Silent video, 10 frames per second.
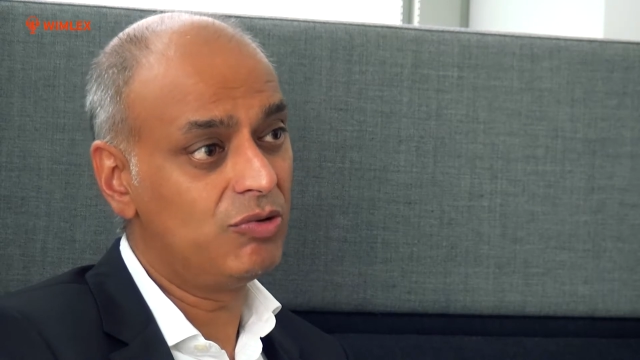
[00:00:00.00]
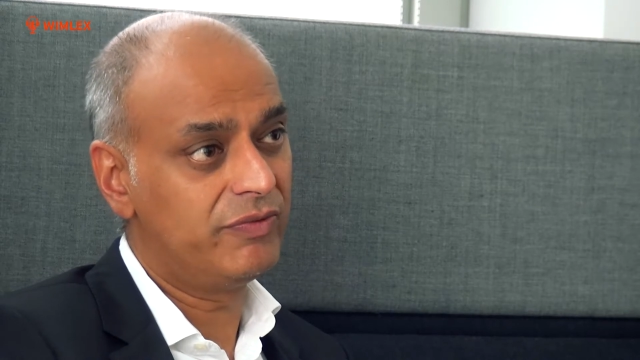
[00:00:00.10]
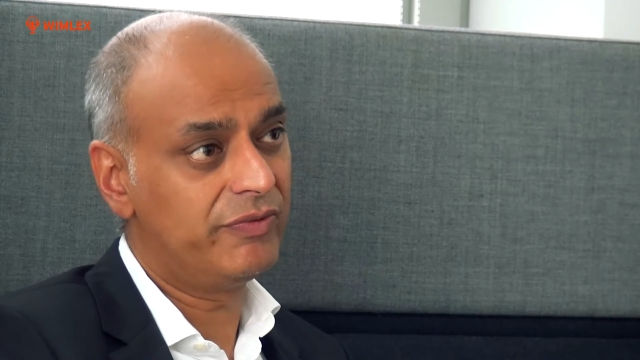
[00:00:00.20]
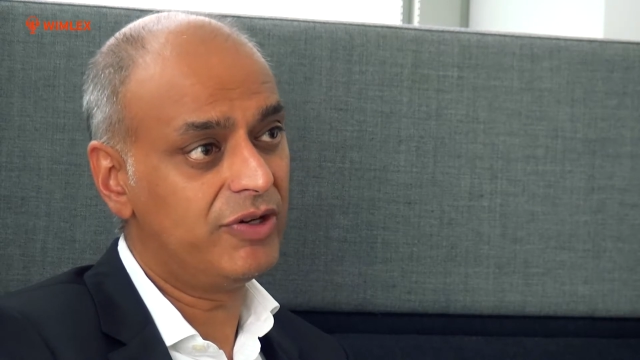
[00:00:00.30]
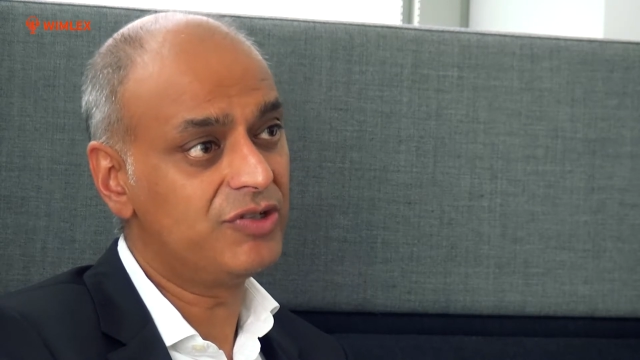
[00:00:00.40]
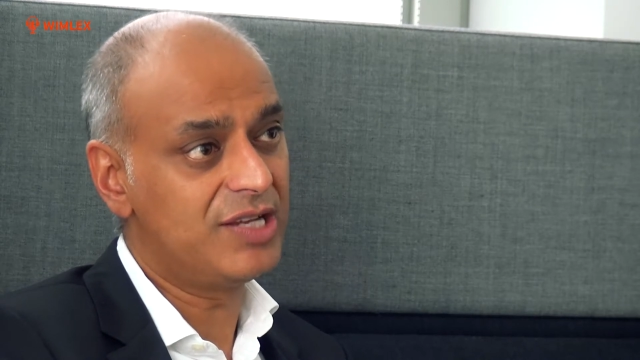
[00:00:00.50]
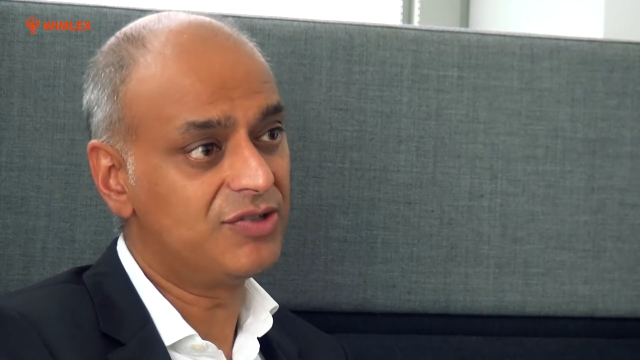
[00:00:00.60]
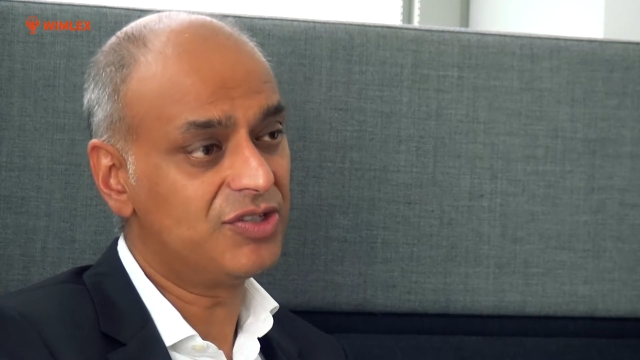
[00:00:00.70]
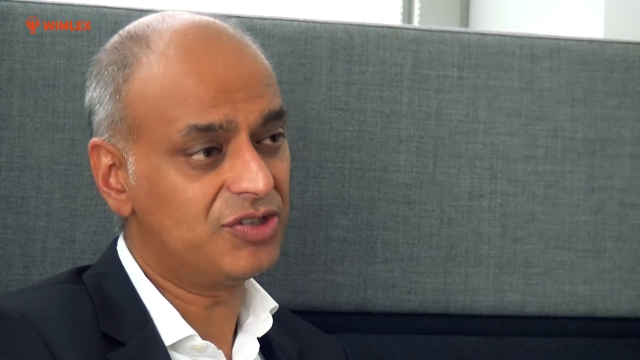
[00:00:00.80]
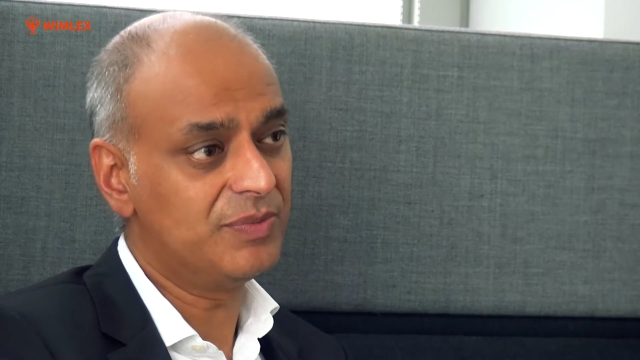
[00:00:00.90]
front end
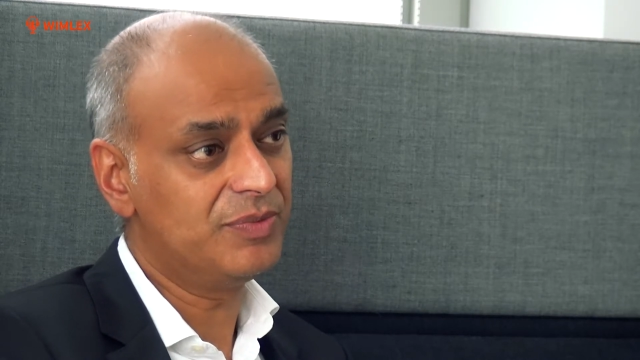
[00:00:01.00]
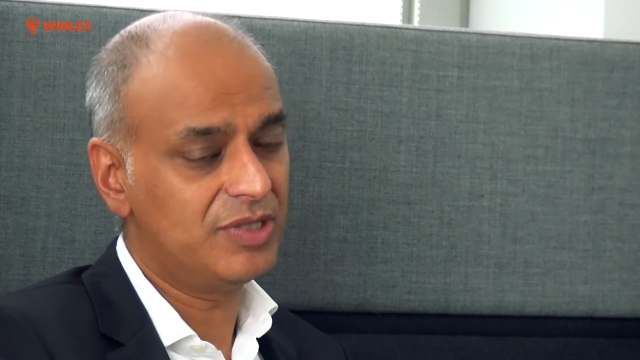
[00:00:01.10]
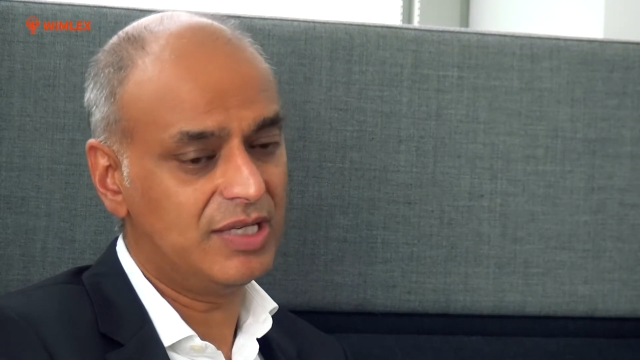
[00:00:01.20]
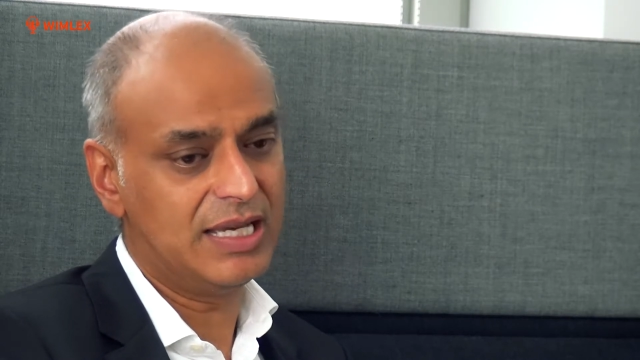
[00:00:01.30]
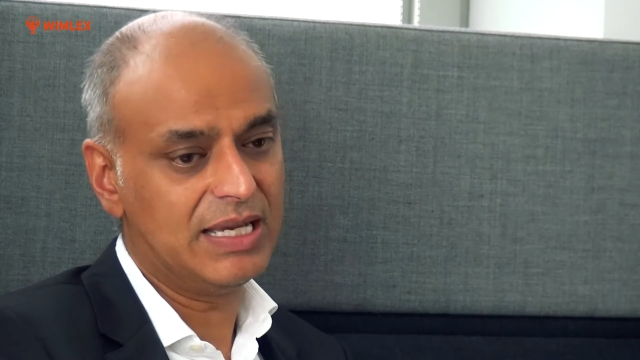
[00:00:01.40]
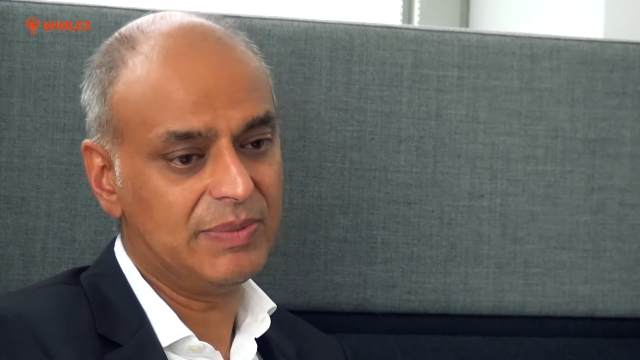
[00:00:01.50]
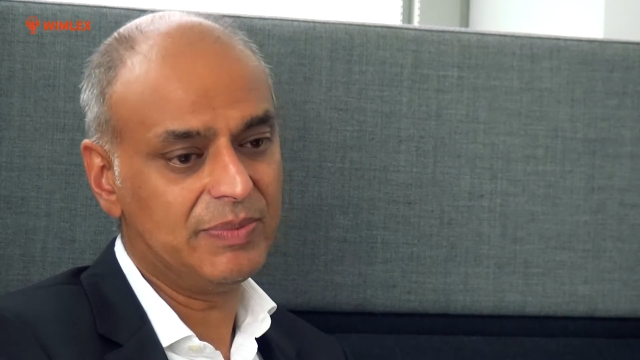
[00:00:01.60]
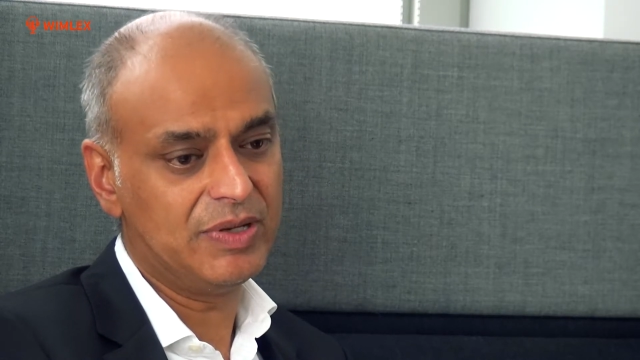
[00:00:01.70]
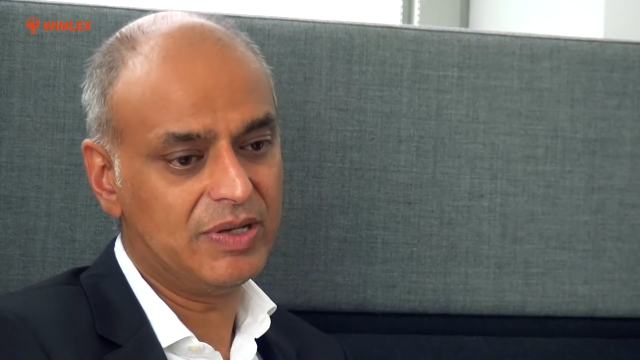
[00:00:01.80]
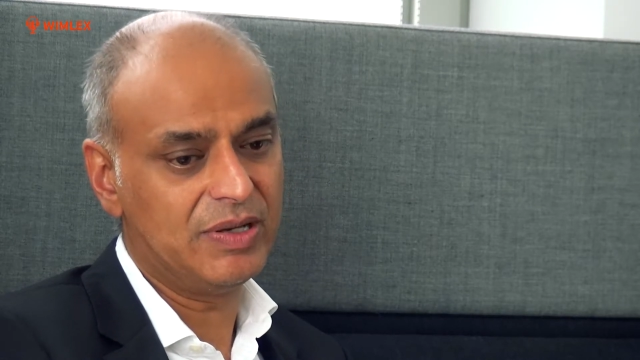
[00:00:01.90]
systems,
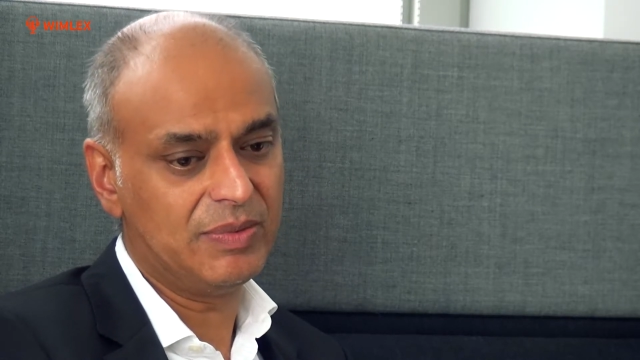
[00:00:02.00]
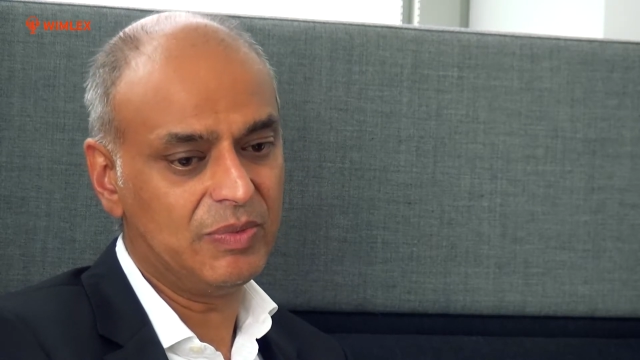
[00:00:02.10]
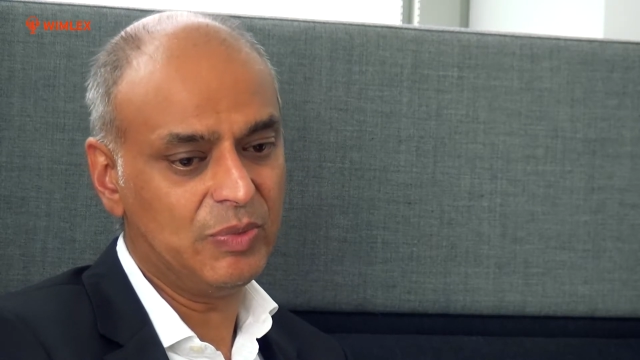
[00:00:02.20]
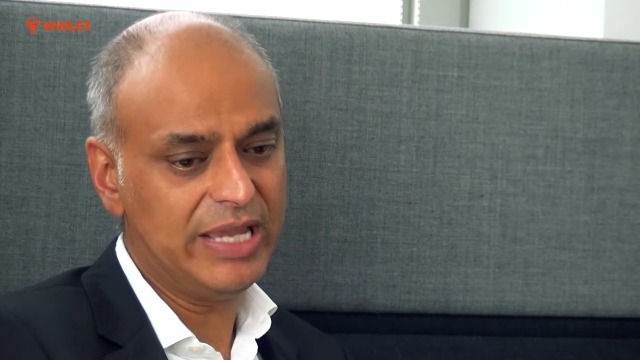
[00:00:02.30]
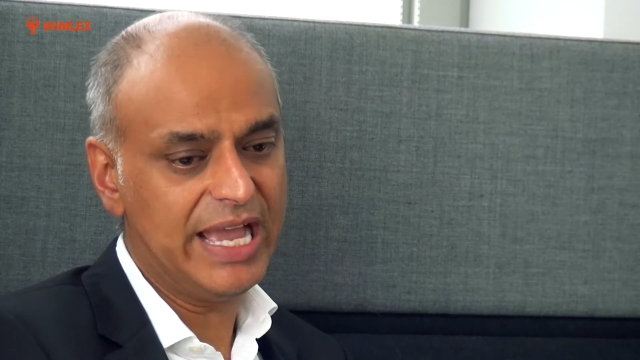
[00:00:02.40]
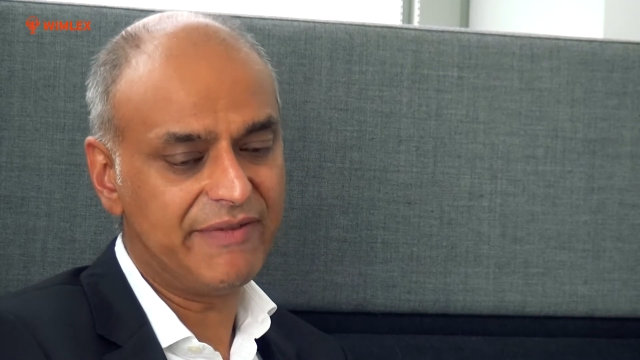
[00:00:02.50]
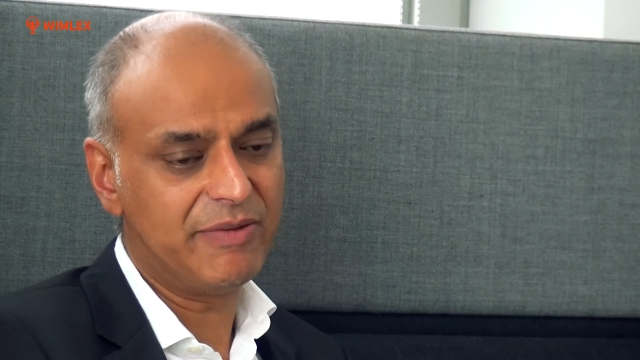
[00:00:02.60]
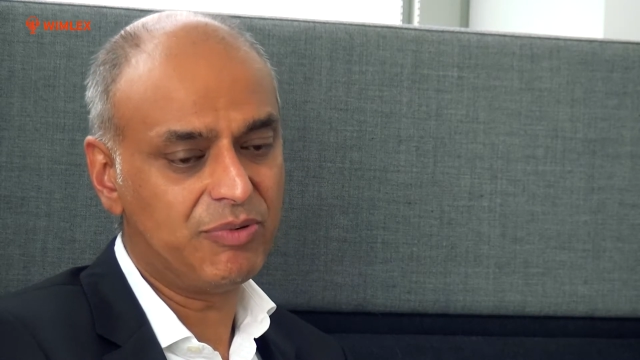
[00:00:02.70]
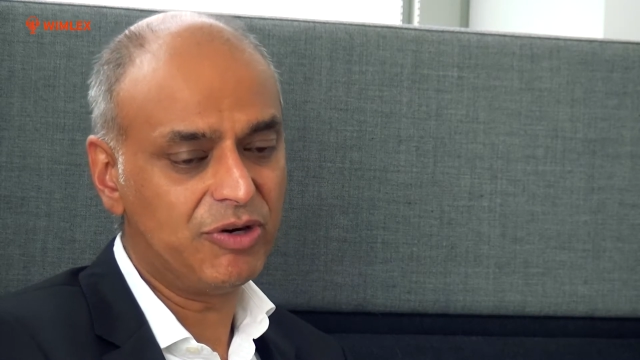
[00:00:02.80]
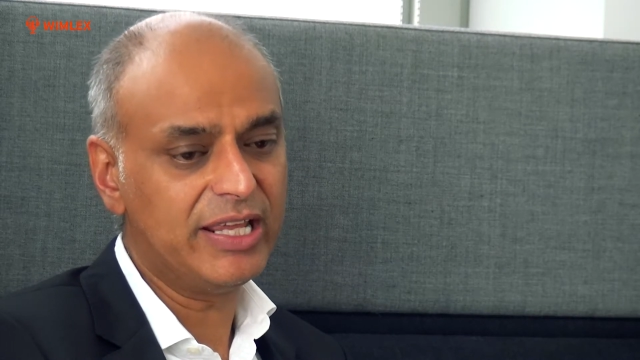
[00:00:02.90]
we have a
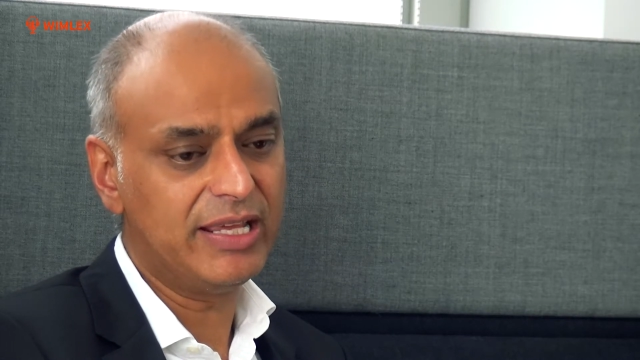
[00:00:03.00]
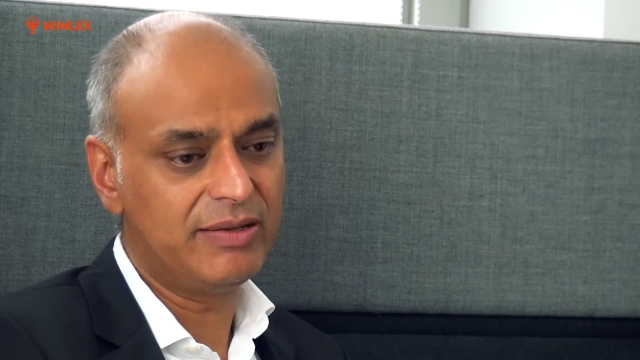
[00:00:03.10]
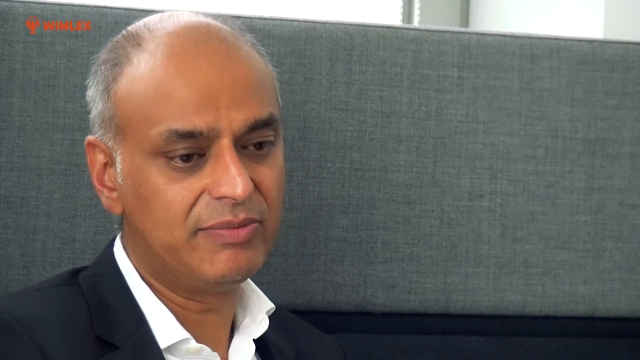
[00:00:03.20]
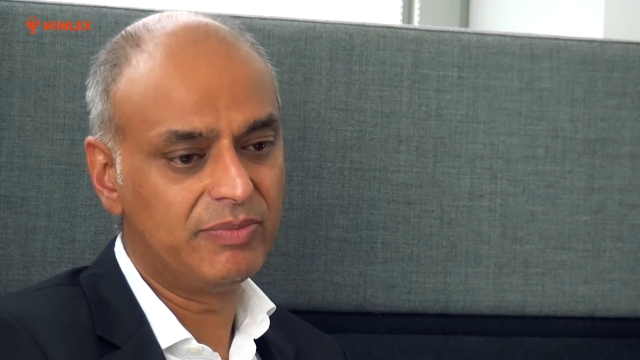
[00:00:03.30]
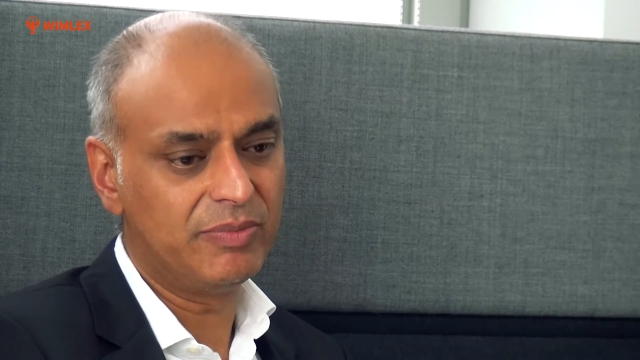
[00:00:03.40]
pretty